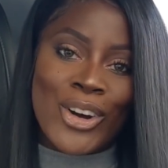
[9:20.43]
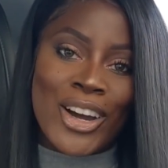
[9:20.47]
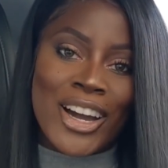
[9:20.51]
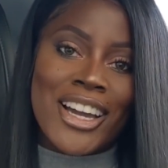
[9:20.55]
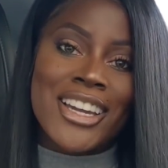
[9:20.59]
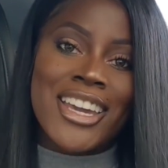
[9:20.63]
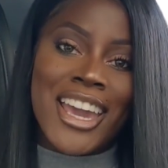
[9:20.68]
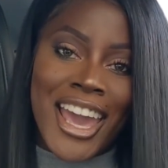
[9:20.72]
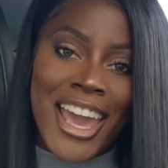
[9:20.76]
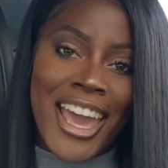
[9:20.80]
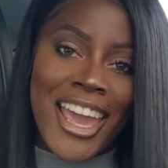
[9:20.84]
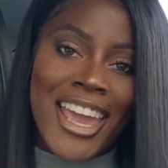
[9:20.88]

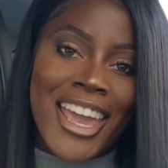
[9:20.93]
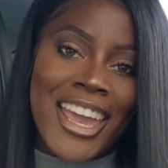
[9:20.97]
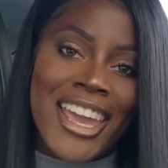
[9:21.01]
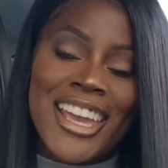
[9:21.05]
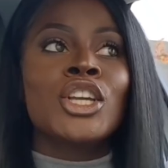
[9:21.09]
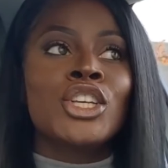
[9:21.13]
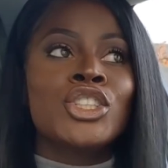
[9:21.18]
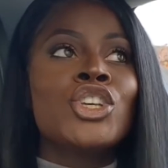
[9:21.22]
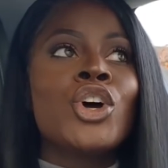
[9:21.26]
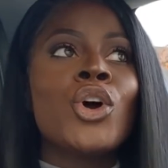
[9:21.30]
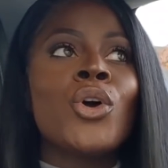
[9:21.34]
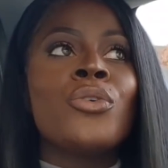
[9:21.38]
okay?
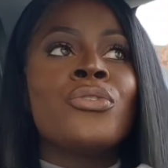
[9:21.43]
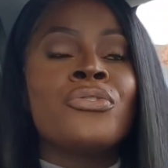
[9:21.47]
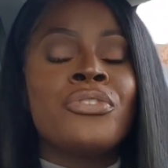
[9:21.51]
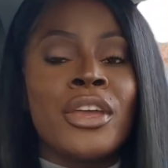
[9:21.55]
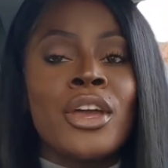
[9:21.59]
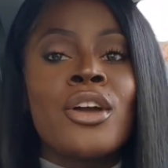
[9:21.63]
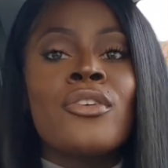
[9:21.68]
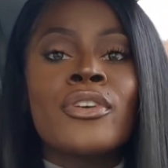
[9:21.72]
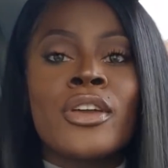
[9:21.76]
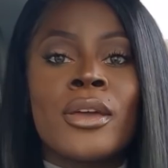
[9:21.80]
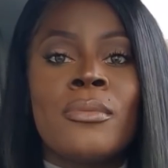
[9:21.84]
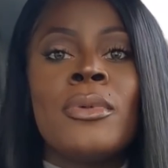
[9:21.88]
So
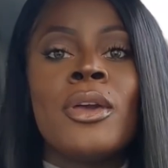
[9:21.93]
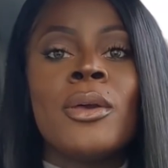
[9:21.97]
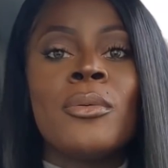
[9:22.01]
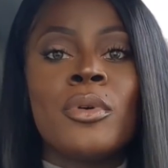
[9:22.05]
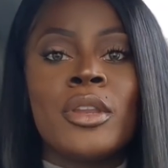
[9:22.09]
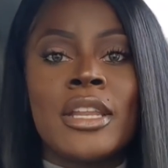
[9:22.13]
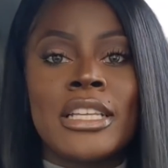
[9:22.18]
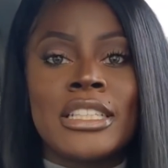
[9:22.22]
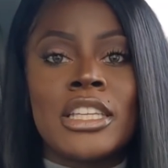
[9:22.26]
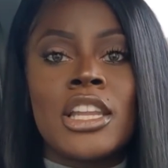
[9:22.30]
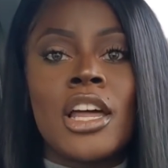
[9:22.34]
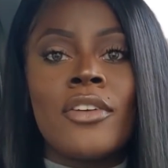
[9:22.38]
fear of
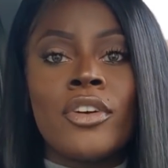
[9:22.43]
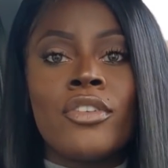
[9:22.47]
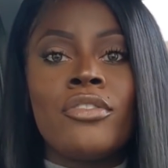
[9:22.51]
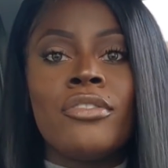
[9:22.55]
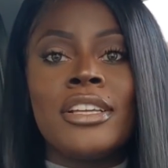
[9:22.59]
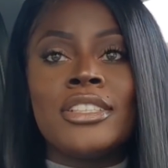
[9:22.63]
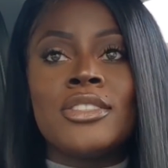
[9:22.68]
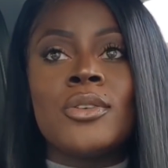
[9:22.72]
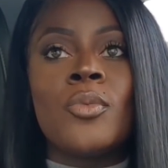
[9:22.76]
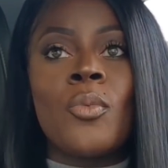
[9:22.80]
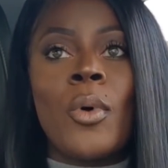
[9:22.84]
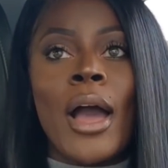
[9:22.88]
commitment is another
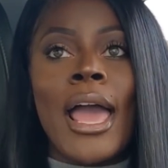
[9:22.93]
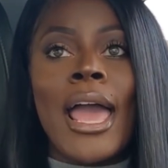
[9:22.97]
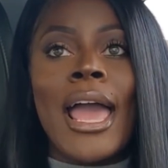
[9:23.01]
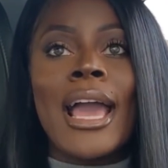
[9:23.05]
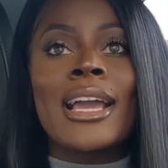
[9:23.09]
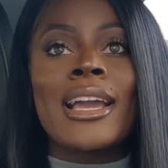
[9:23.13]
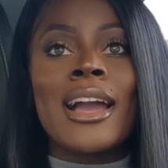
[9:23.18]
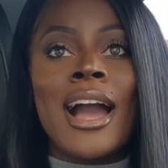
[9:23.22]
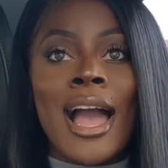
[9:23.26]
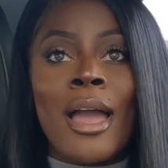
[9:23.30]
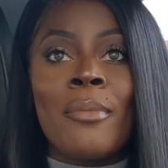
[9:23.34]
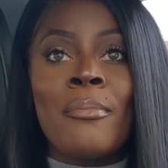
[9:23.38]
reason why a
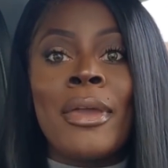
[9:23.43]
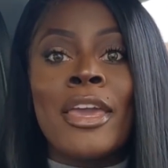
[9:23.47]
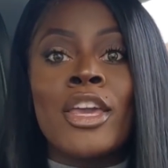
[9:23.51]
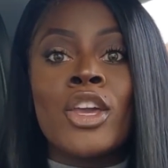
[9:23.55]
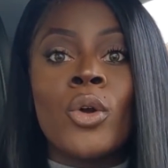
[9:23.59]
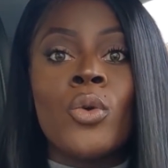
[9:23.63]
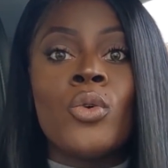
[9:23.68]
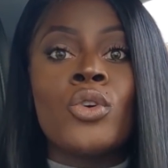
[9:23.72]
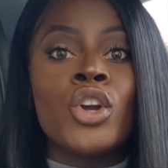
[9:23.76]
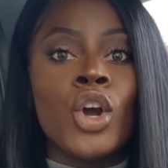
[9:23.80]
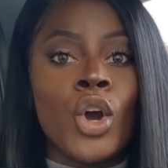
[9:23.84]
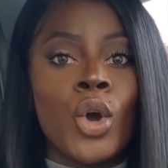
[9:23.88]
guy may
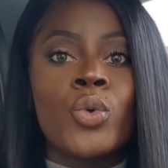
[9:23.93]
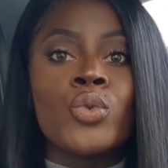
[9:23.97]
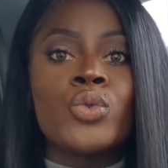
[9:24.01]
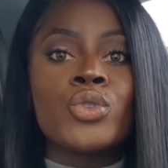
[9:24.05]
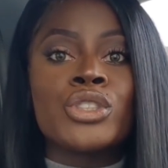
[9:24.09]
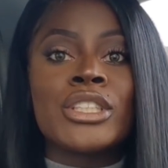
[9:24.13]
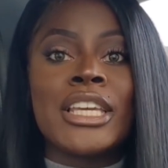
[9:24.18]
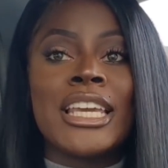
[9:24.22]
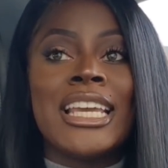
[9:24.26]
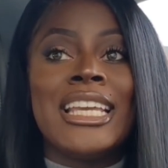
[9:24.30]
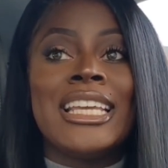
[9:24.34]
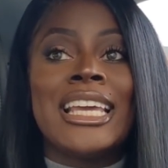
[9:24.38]
go
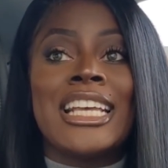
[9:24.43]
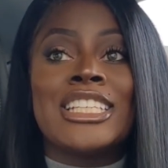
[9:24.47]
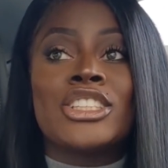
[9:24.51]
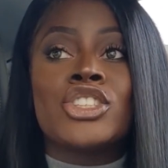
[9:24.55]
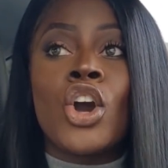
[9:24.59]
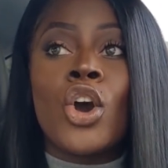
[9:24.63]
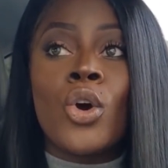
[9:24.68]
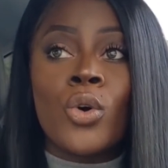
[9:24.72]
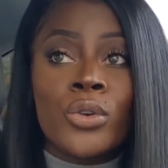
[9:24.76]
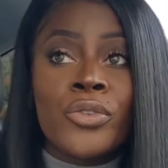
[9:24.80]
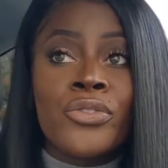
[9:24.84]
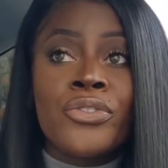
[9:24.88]
ghost. He gets
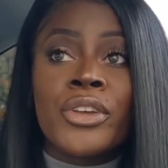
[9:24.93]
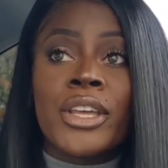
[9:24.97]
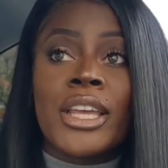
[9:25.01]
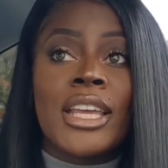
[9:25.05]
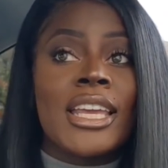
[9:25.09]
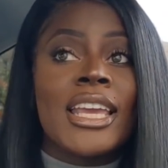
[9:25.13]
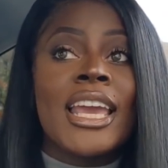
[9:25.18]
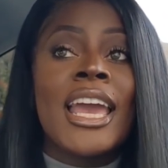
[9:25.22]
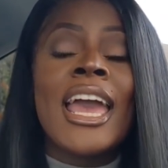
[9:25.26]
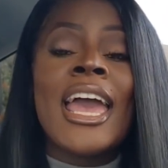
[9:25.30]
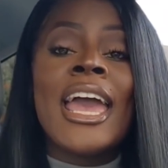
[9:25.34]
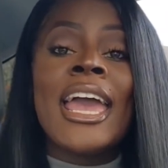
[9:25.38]
cold
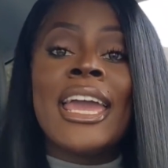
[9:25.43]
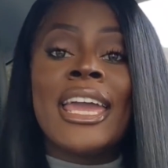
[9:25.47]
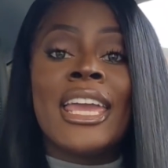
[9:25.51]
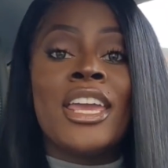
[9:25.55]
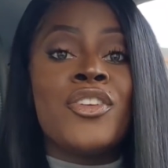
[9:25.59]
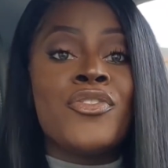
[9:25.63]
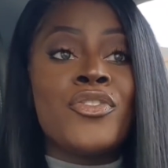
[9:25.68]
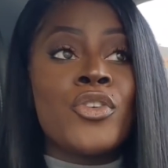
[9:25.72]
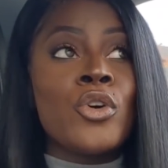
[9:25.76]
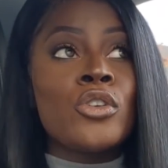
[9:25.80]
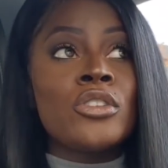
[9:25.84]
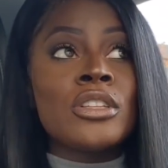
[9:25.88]
feet,
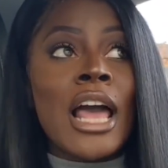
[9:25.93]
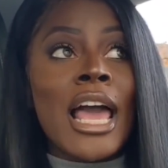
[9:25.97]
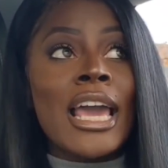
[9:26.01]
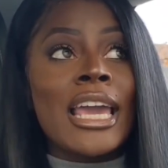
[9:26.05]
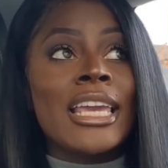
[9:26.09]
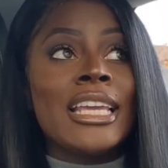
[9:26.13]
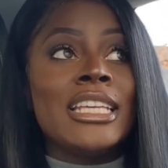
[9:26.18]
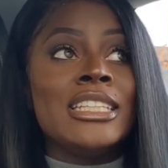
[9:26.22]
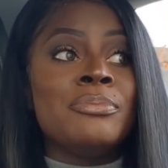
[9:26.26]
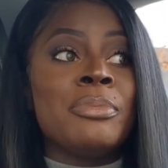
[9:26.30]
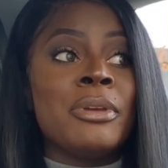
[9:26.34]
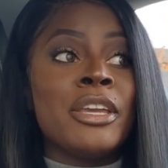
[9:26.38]
he feels like
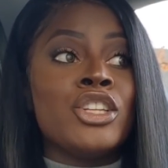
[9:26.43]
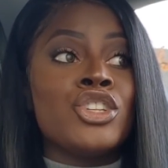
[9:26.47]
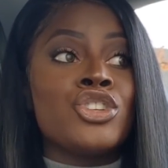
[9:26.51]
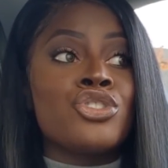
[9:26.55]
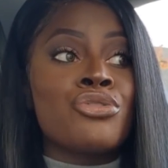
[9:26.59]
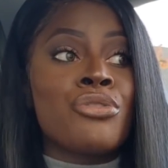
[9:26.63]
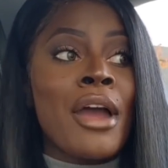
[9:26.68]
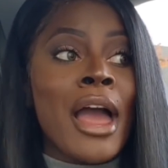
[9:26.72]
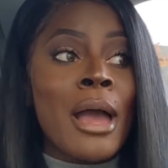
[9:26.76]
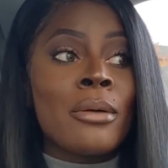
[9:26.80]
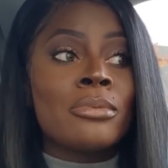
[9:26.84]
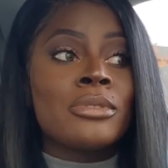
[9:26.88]
he's been
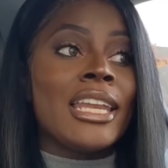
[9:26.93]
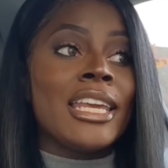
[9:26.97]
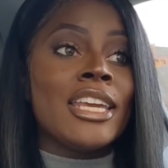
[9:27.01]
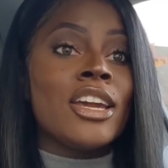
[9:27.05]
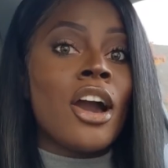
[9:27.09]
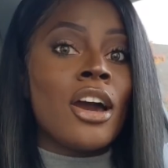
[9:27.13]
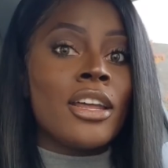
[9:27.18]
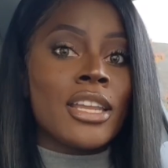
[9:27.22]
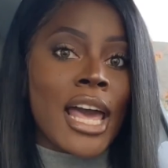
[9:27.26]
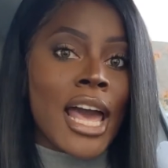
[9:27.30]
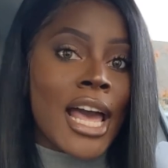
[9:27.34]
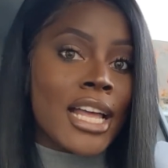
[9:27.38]
trapped and he
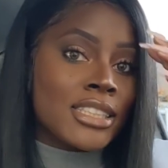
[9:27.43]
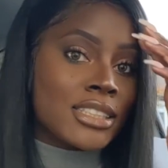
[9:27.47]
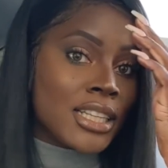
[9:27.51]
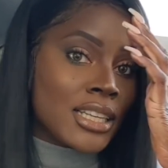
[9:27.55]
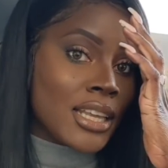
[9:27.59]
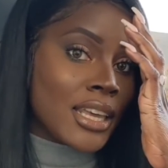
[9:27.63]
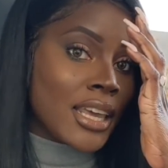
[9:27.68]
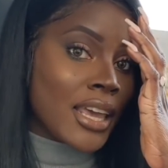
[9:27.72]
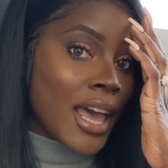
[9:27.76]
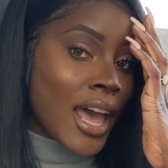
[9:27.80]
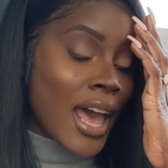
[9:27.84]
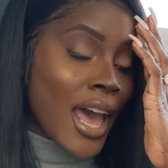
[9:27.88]
can't handle
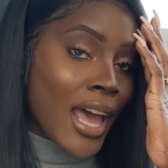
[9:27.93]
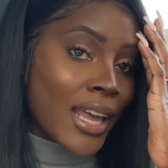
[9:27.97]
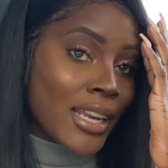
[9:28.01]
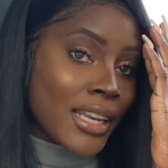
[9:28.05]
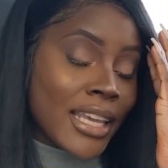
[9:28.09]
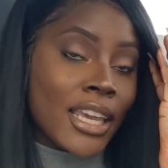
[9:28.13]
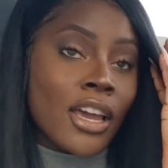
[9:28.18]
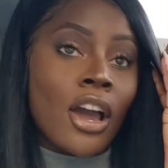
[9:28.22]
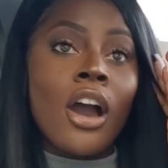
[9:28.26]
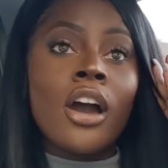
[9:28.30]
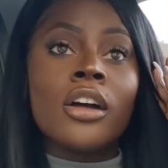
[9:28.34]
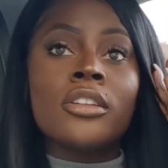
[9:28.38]
it and
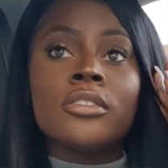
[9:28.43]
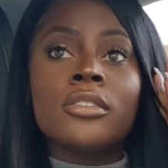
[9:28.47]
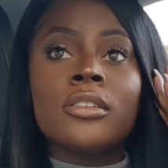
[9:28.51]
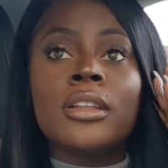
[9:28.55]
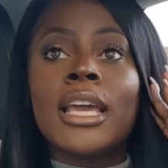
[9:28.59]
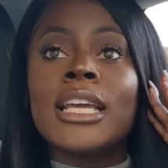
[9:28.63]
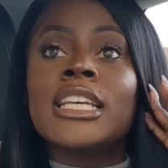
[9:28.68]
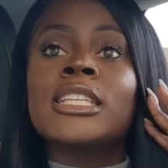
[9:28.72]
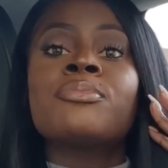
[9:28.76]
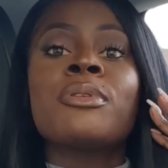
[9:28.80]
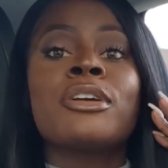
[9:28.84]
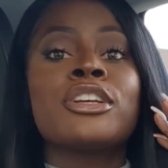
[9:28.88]
he can't
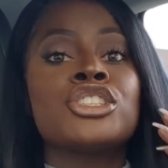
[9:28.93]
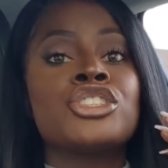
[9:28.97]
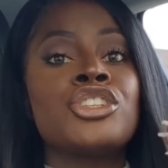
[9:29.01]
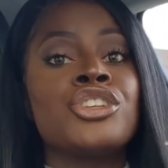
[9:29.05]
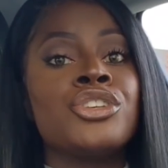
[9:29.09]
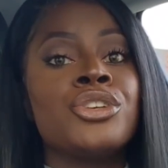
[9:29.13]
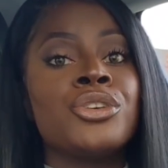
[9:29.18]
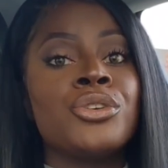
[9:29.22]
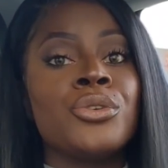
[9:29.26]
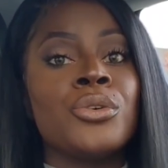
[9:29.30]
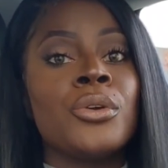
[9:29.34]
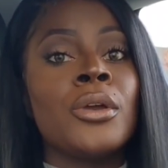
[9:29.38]
express to
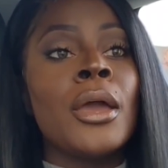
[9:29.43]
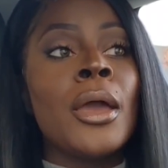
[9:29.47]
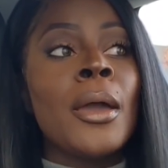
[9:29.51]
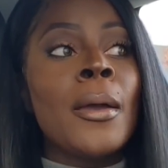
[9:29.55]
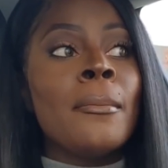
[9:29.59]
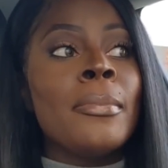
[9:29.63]
you